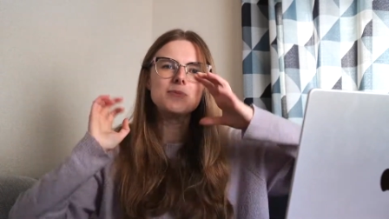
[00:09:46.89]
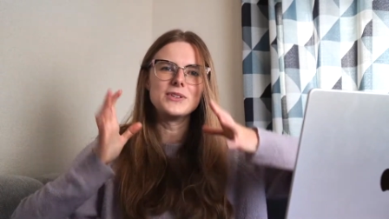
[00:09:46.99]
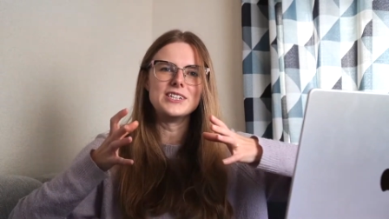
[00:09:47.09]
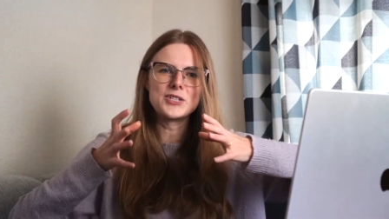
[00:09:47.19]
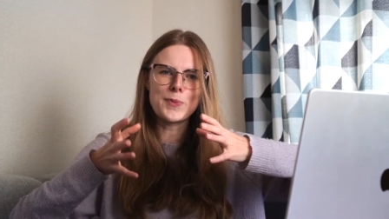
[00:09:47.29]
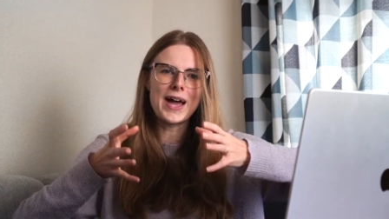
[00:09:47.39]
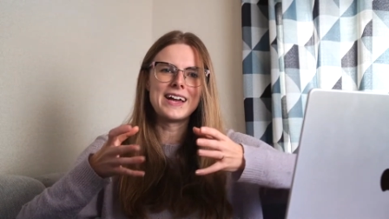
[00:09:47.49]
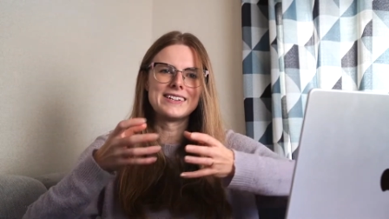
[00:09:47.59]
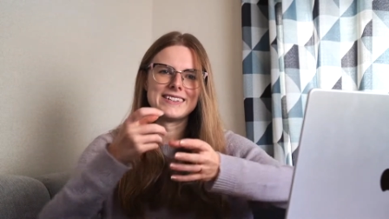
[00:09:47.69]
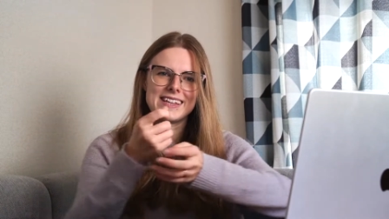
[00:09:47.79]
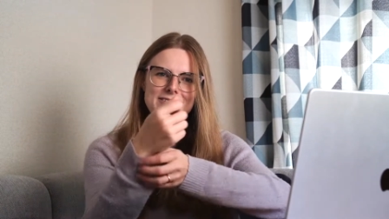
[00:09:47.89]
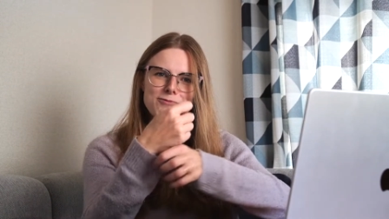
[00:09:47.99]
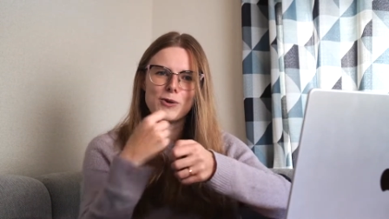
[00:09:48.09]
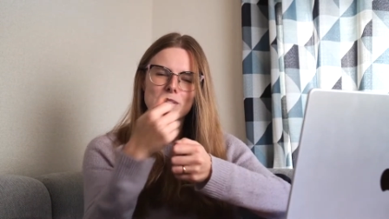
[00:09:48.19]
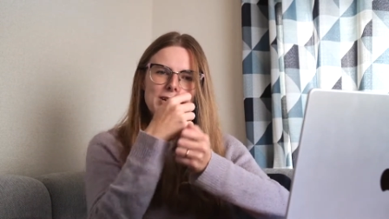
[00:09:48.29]
But in Japan, they
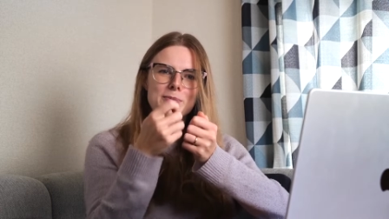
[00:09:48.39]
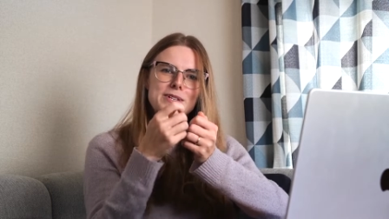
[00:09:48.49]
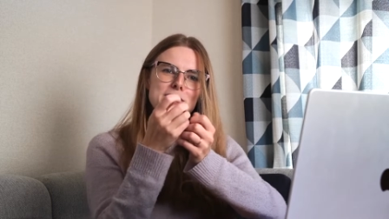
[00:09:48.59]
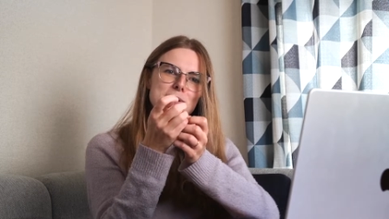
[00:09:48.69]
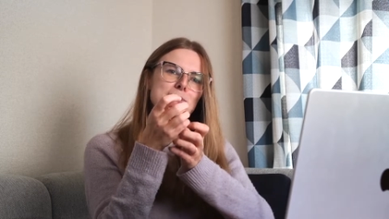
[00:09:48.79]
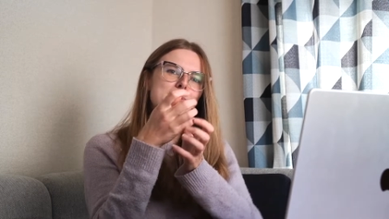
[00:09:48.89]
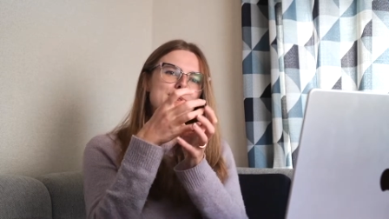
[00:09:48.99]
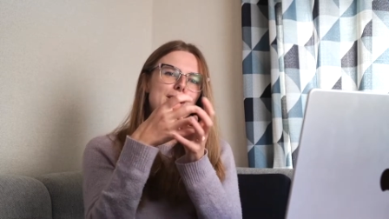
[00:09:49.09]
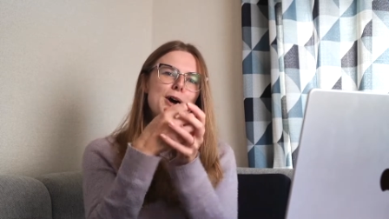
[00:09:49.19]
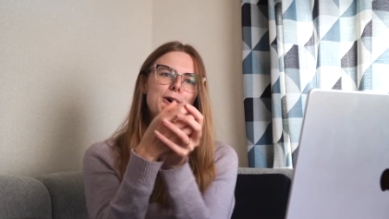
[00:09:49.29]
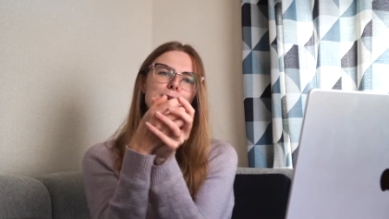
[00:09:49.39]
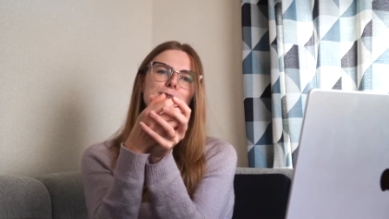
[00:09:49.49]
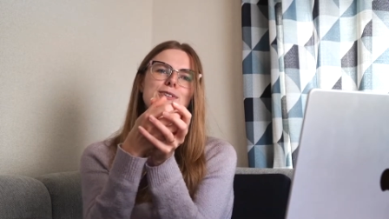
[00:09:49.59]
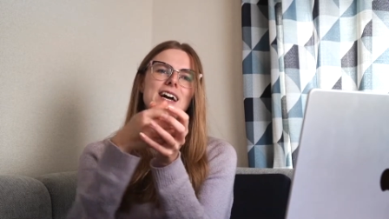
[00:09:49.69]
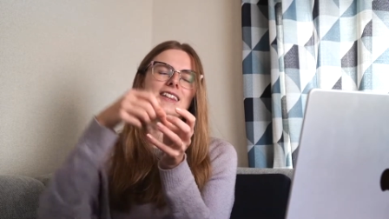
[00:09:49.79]
roll it up into a
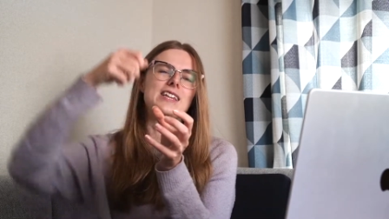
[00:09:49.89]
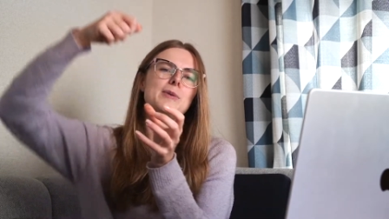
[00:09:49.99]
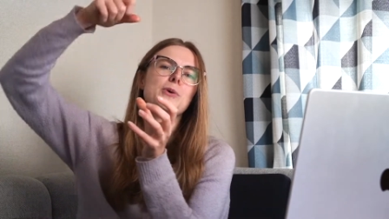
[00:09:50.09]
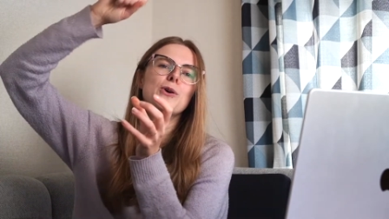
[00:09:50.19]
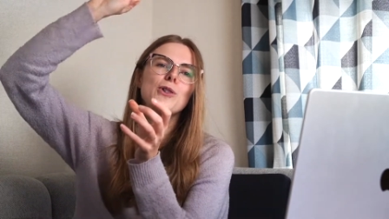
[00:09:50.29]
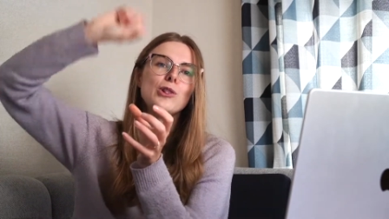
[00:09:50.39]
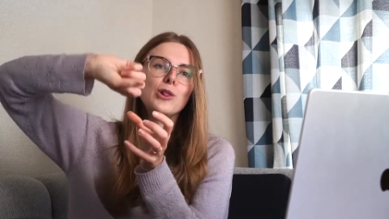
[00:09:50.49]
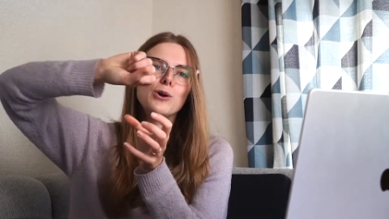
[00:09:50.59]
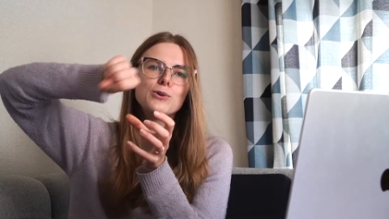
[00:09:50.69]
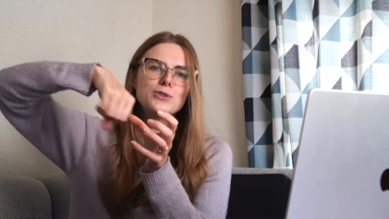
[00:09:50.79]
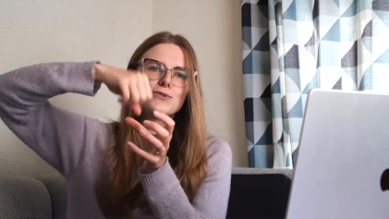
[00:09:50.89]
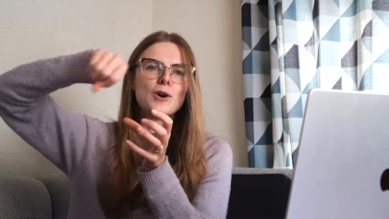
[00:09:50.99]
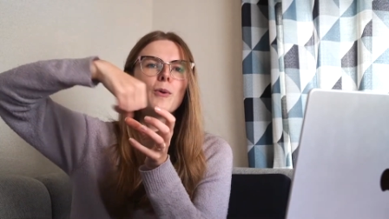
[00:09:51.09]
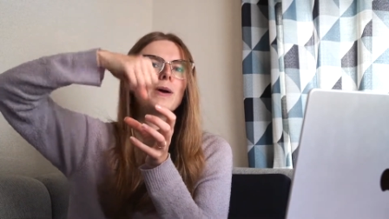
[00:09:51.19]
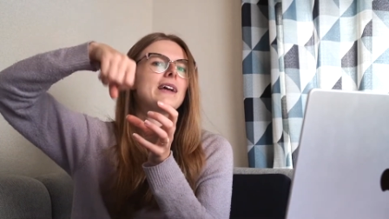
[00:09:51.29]
cone and then they put loads of
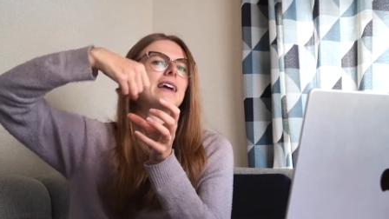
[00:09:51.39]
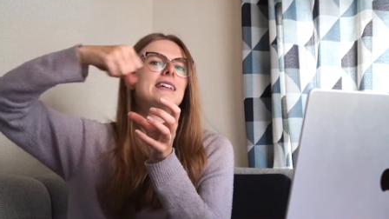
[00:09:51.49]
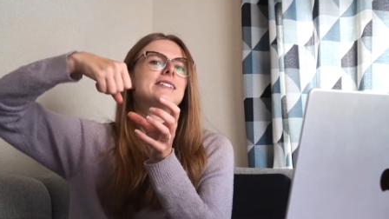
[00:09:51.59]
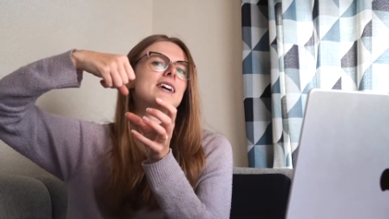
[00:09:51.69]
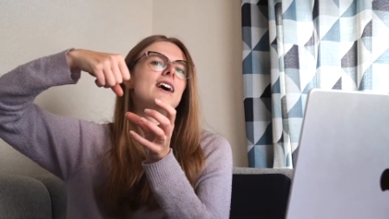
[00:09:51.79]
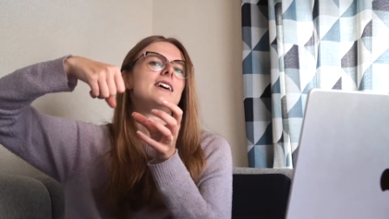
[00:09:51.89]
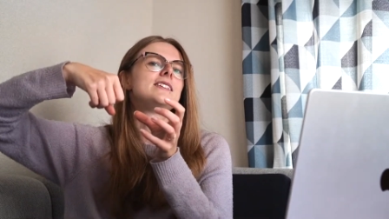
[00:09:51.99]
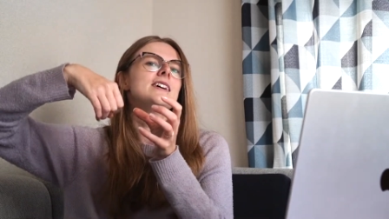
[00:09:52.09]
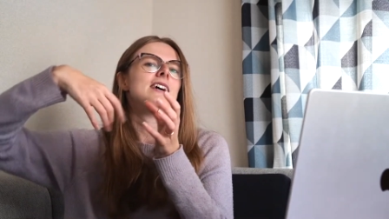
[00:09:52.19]
topping inside.